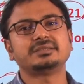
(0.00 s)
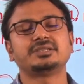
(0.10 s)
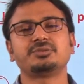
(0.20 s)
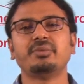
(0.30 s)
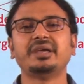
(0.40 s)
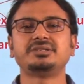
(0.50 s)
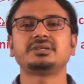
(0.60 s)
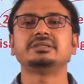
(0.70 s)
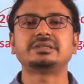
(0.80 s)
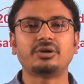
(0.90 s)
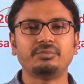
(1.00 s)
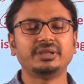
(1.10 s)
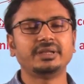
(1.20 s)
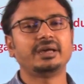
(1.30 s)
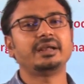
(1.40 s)
such mentions have
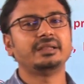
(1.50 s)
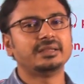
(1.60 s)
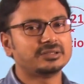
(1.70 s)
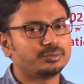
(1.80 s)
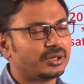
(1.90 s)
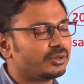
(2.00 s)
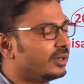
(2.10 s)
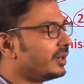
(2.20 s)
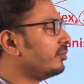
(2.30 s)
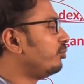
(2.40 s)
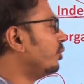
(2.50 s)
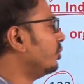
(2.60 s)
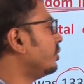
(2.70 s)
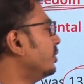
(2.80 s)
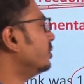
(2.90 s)
been there in this particular report.